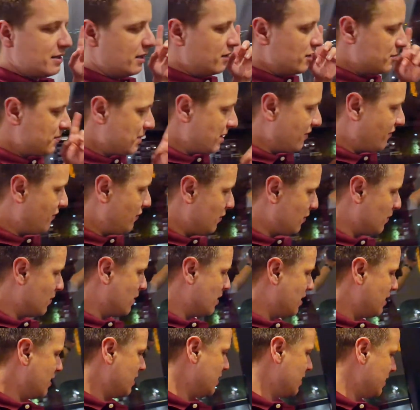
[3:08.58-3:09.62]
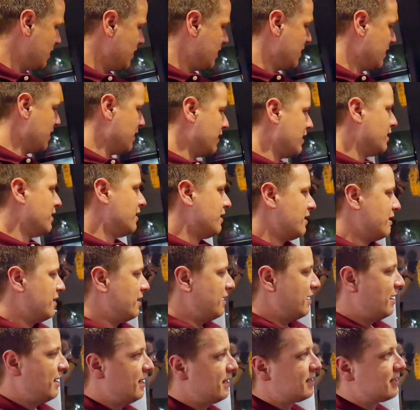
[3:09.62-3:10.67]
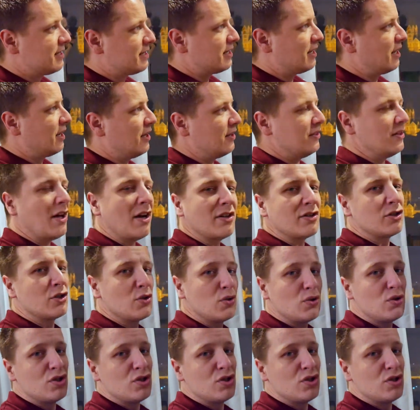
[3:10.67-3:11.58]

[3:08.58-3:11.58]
here is my view, and it's not too